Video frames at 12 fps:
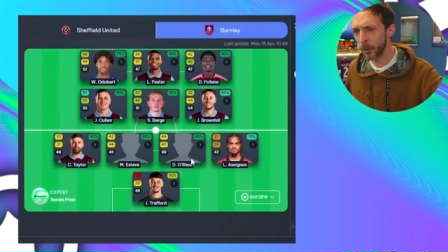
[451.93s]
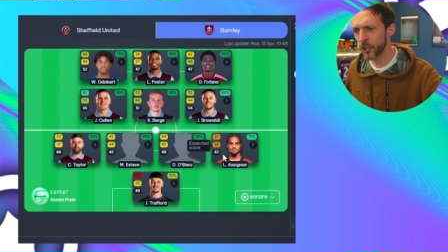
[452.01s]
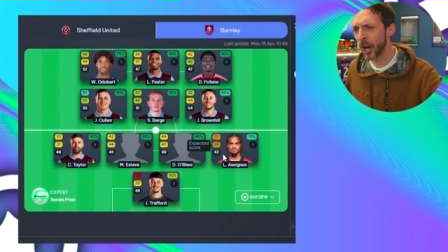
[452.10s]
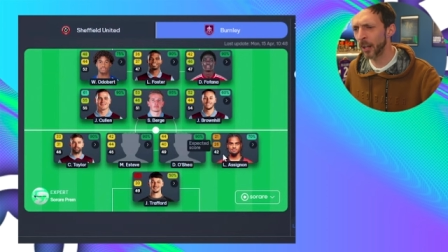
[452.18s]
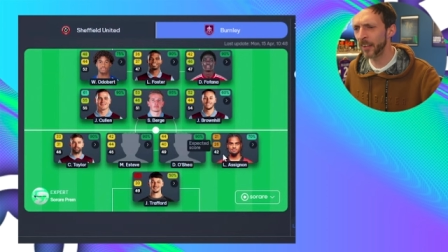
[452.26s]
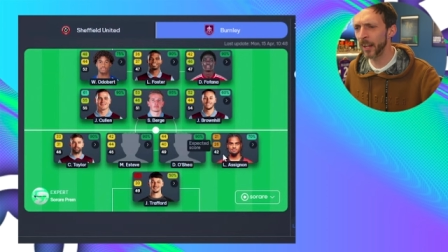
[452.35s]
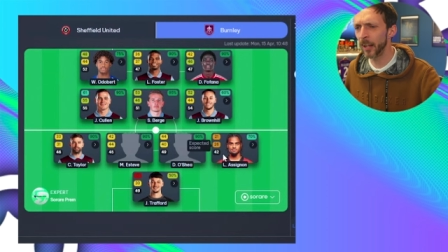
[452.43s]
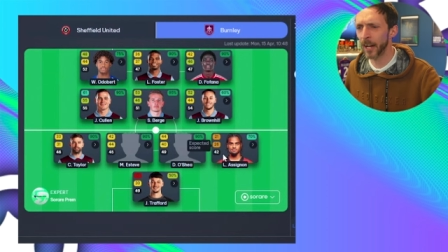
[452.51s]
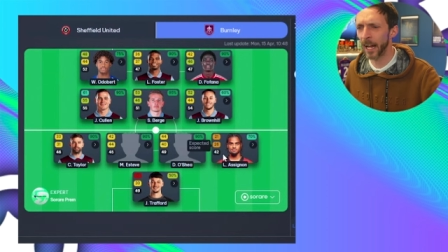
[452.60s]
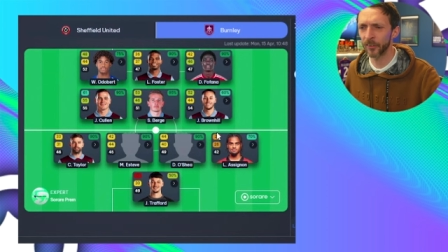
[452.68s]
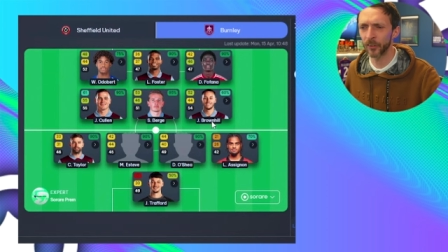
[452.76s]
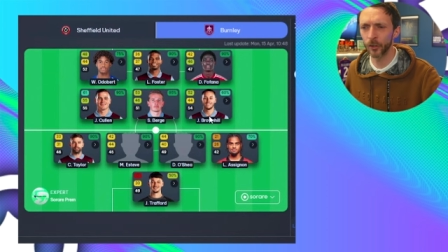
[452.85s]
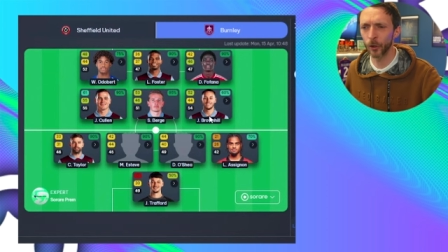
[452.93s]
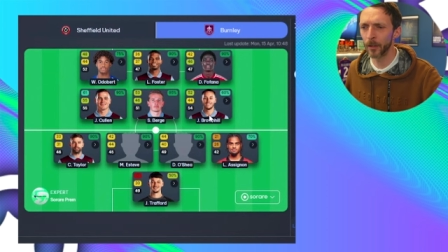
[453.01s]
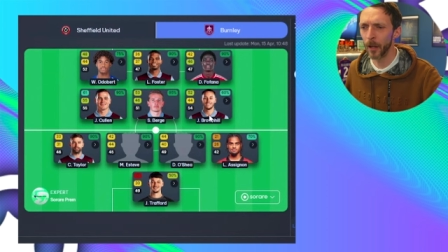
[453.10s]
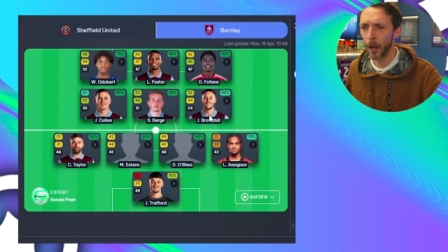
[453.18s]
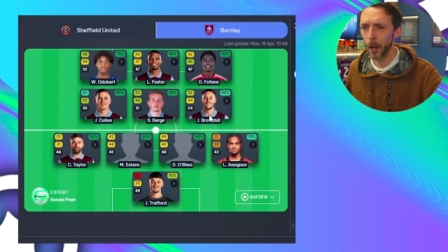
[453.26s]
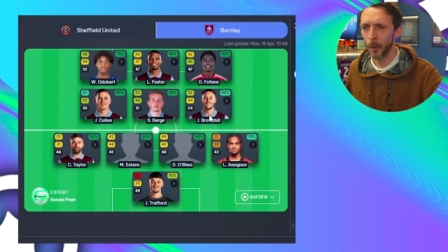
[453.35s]
Charlie Taylor,
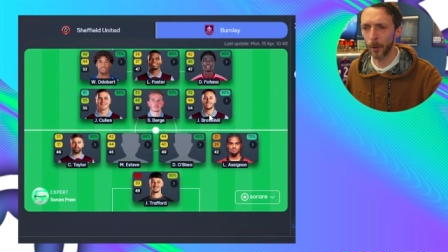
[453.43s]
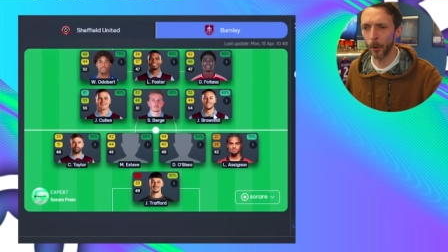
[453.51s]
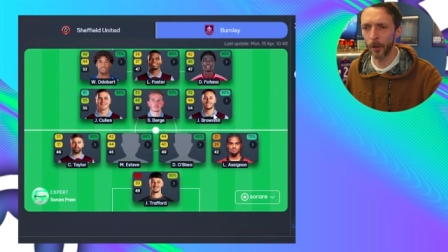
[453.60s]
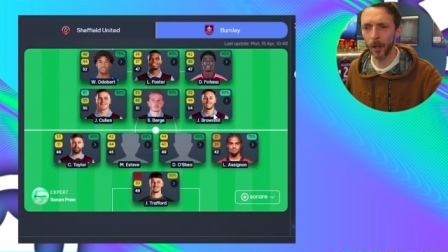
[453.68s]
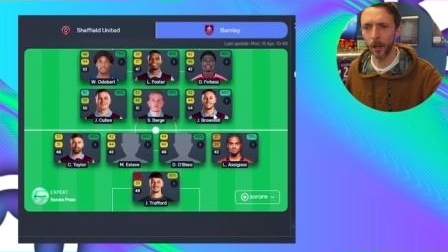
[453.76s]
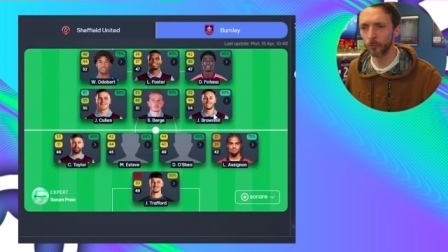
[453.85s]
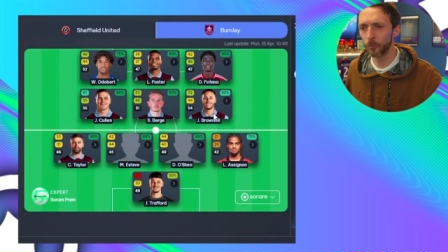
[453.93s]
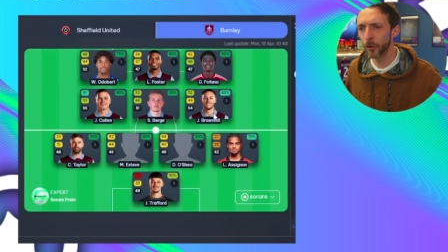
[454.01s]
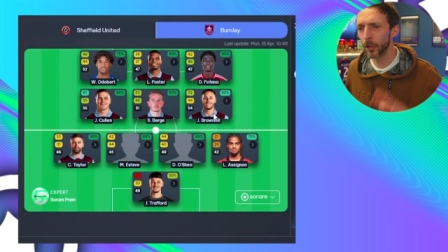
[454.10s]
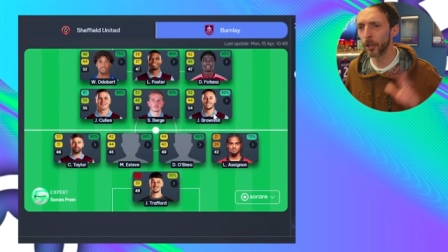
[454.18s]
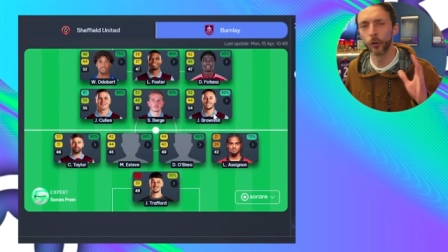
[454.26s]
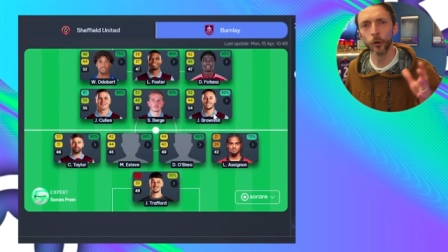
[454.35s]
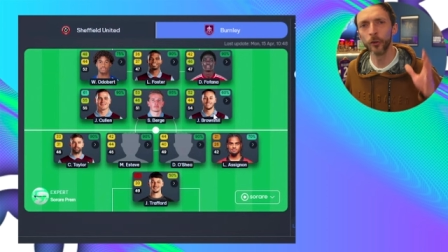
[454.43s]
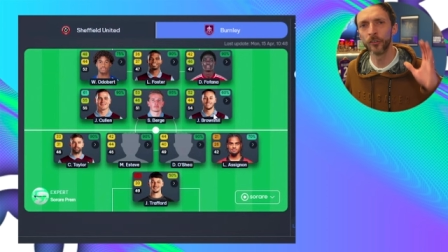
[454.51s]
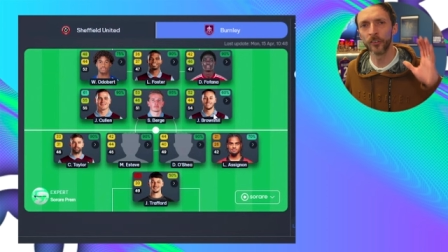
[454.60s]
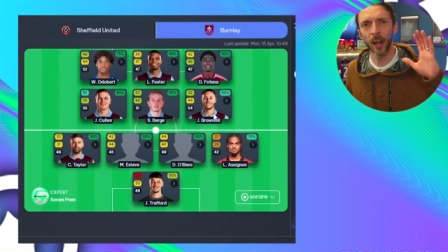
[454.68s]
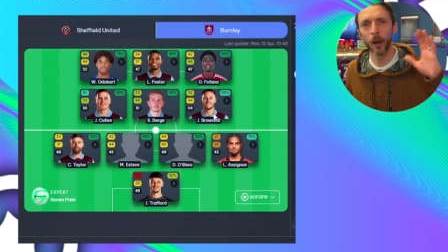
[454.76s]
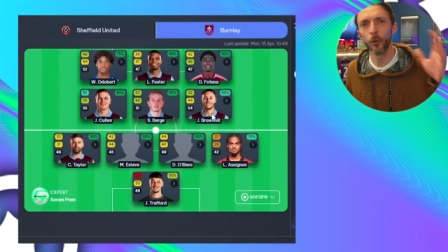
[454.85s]
Assignon, Brownhill, really
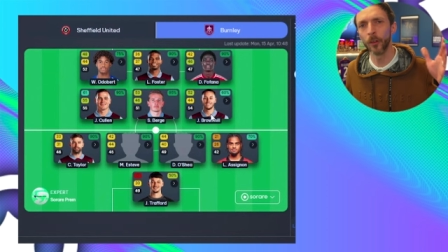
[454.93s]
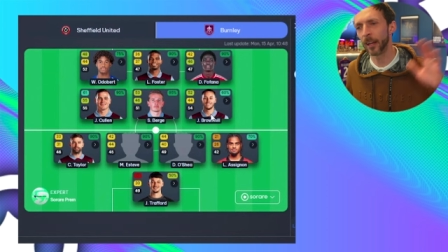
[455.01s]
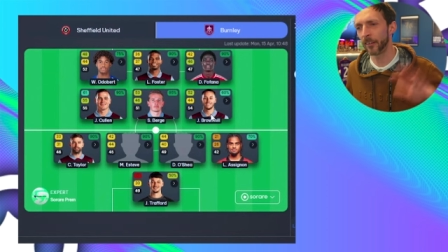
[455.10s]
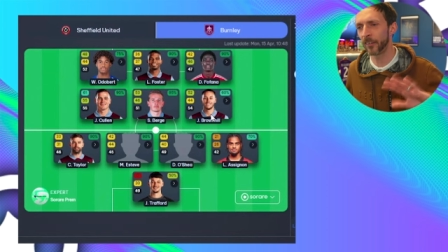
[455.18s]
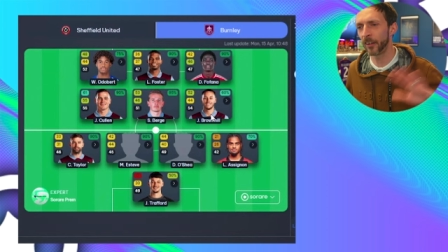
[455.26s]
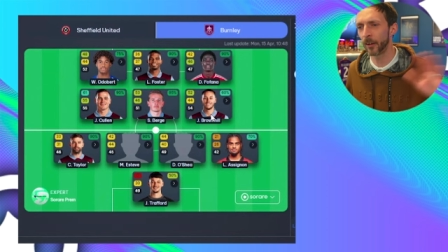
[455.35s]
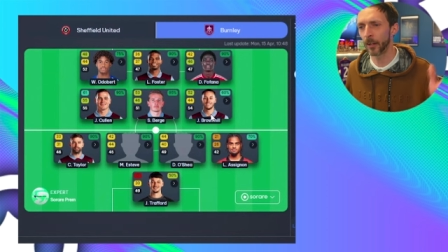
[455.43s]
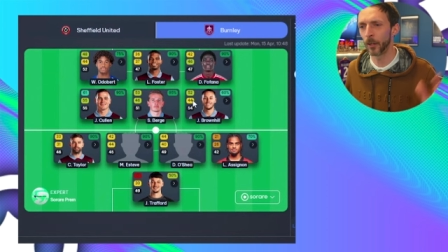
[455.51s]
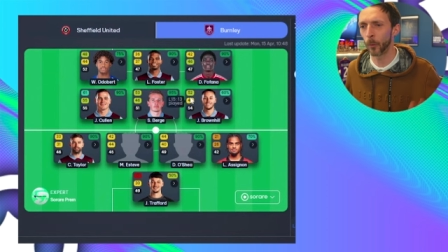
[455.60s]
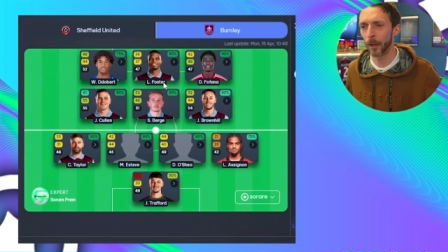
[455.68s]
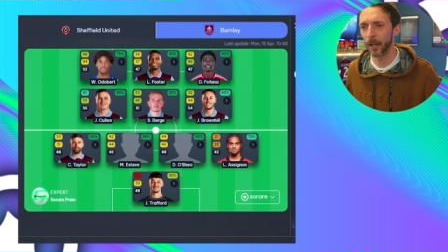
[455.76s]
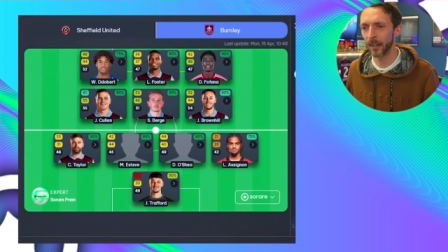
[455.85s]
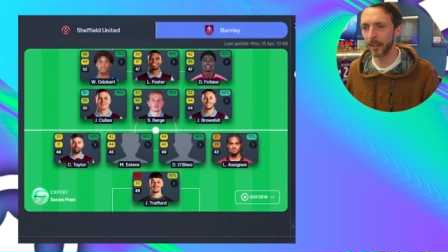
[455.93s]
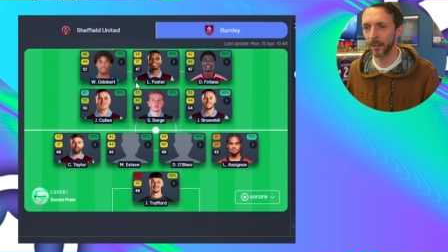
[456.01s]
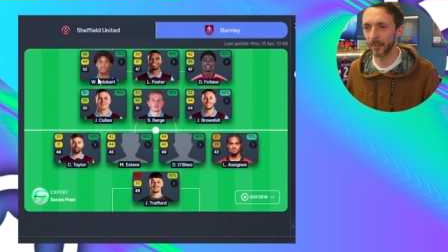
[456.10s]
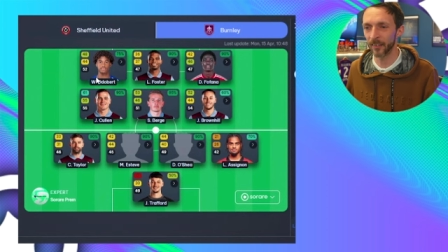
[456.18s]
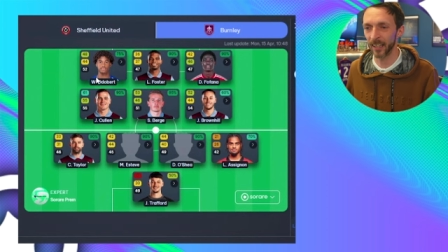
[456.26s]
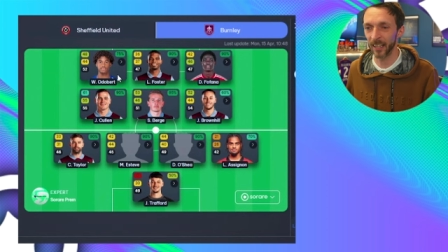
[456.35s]
good outlets here in the wide
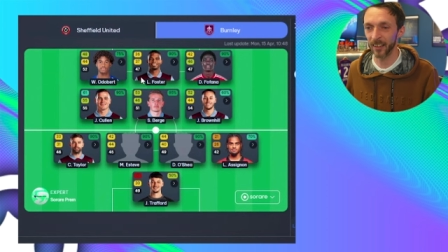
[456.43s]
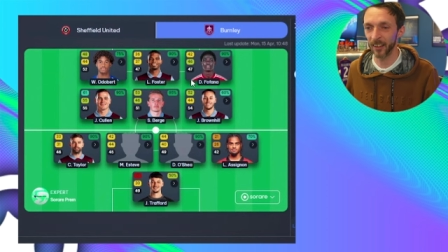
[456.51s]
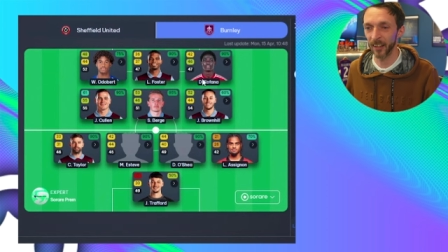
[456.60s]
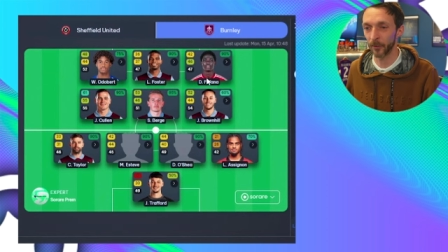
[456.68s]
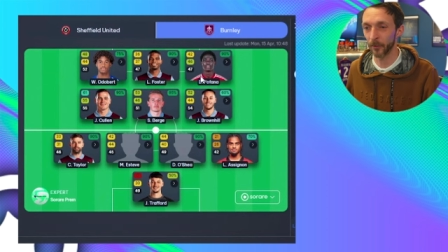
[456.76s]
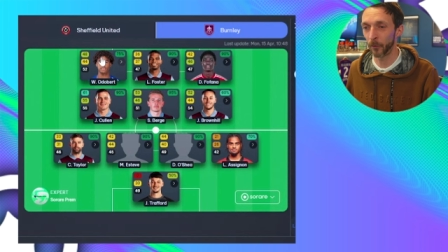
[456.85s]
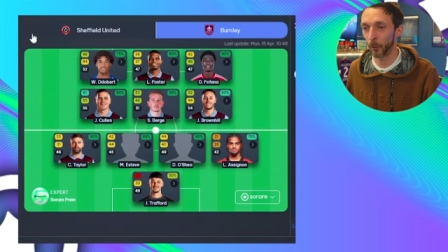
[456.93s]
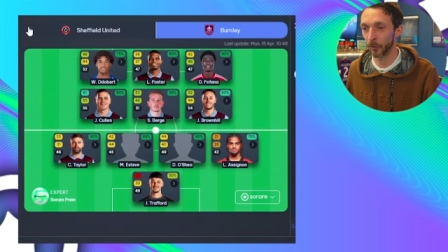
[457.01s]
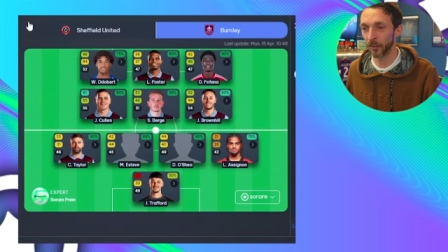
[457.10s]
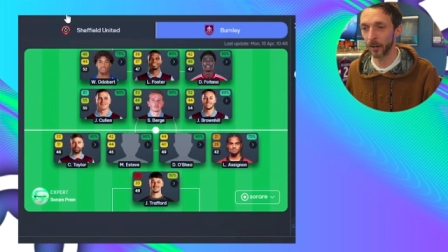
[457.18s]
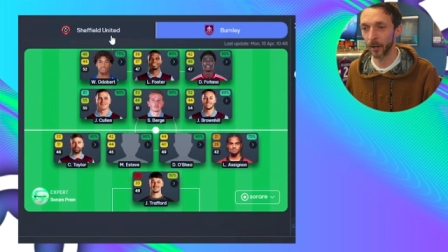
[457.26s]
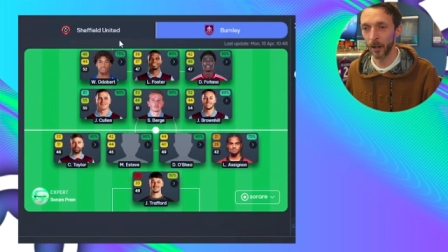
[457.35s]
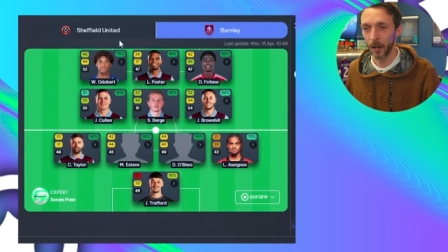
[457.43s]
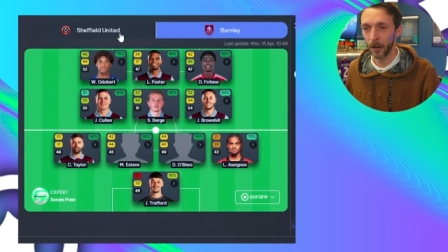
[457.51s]
areas. And then the likes of Foster,